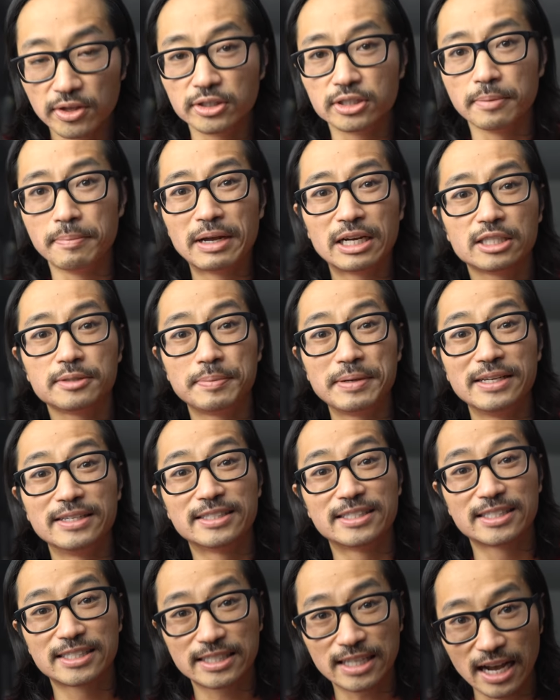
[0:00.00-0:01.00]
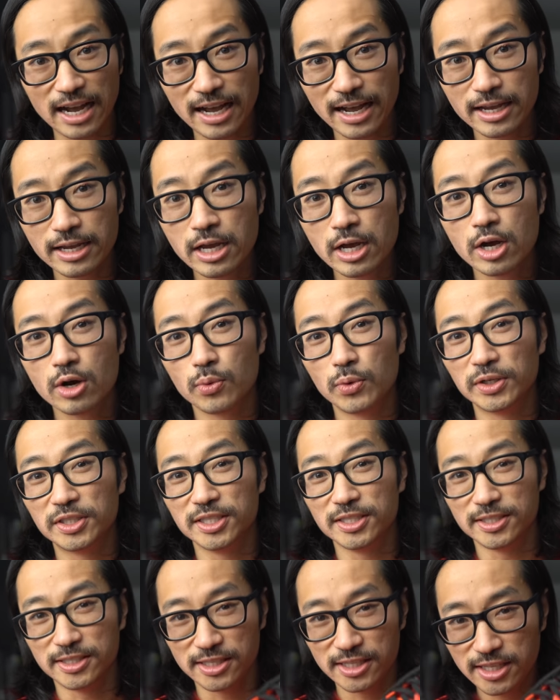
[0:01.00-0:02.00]
There's a MetaSpeed Sky,
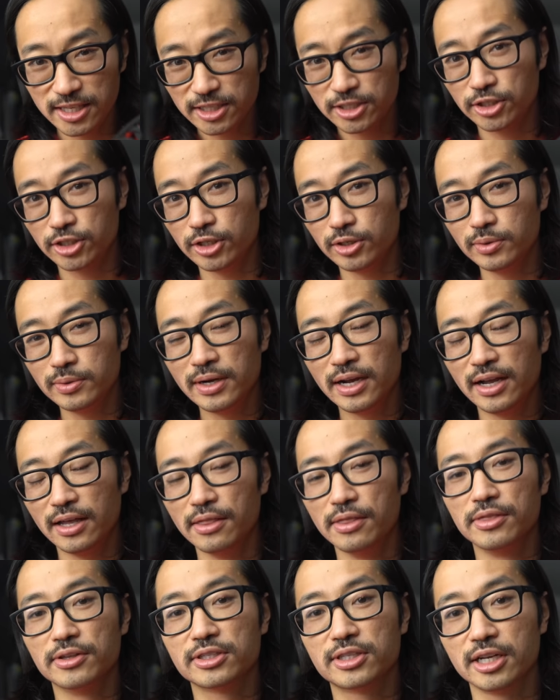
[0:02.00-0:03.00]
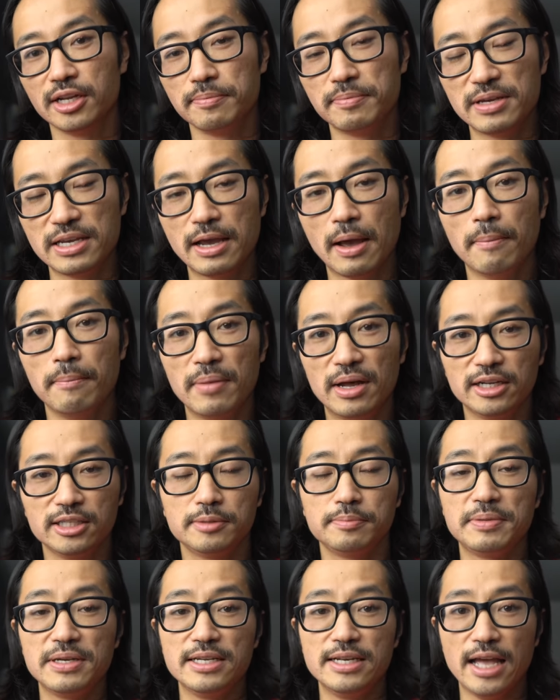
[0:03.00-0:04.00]
which is this shoe, and there's going to be
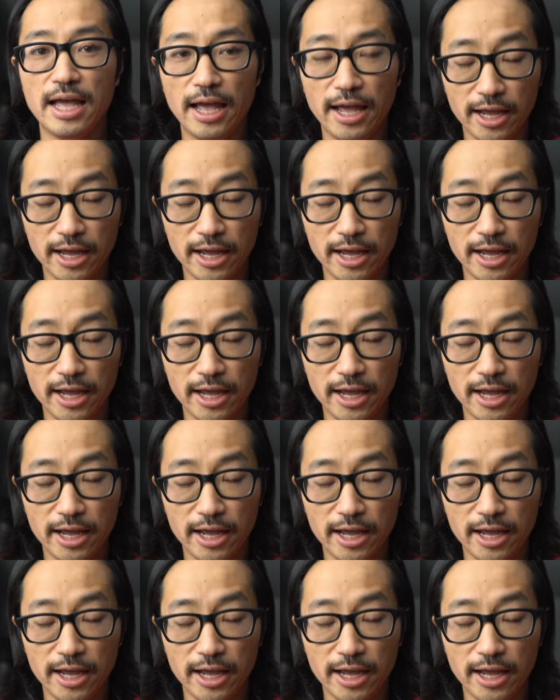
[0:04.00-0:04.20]
MetaSpeed